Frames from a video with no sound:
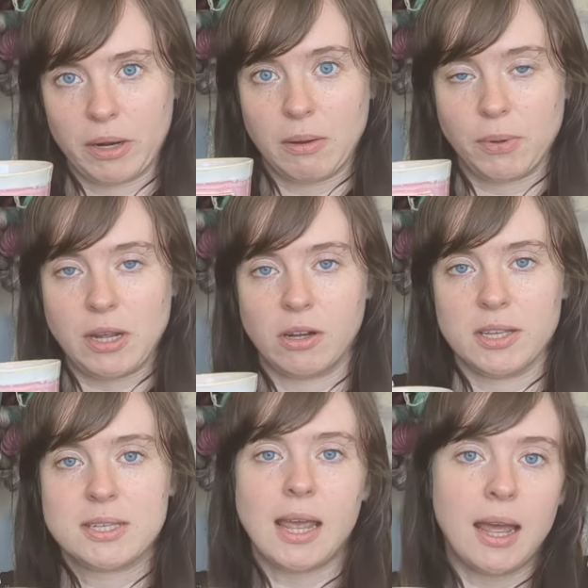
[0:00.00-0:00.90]
a company
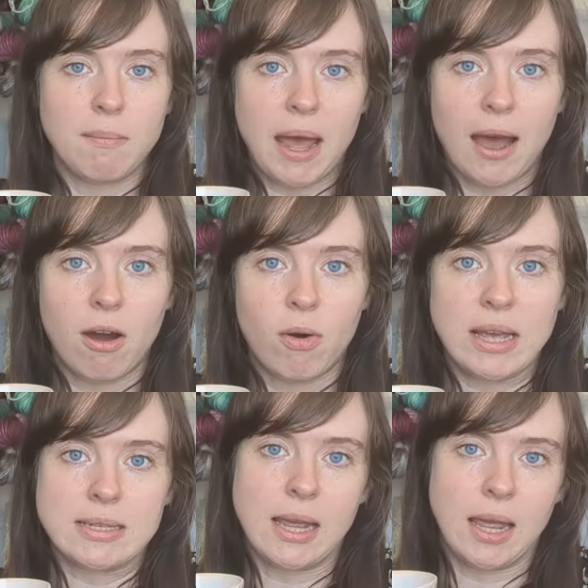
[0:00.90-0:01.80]
called
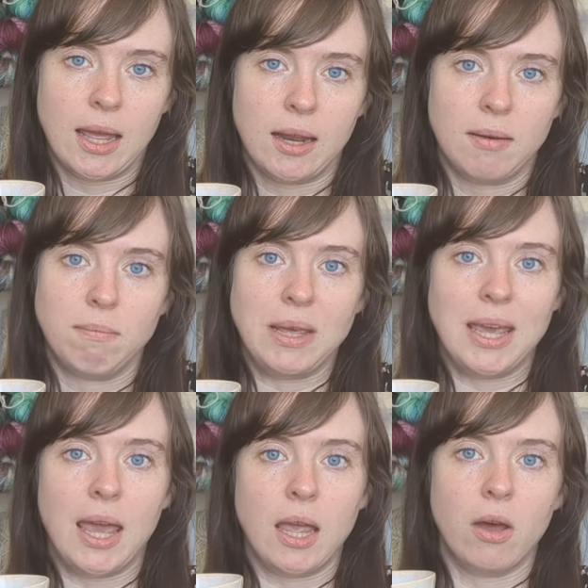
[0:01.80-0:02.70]
Sanbao,
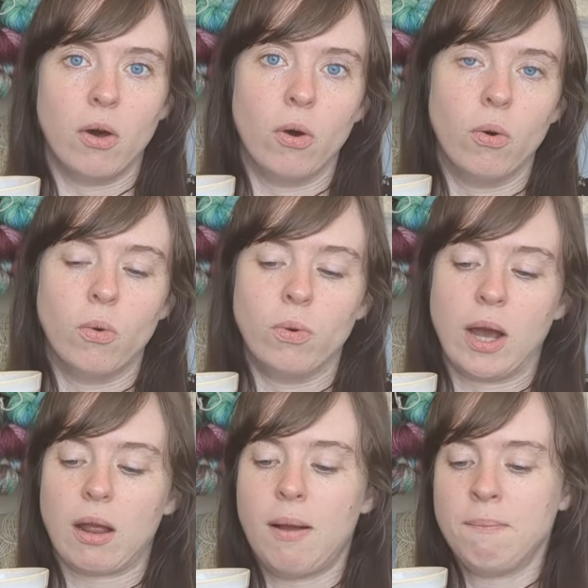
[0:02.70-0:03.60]

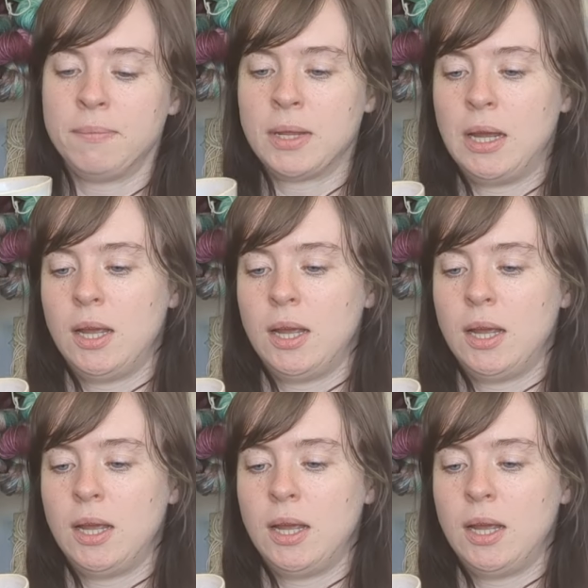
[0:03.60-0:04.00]
SANBAO.com.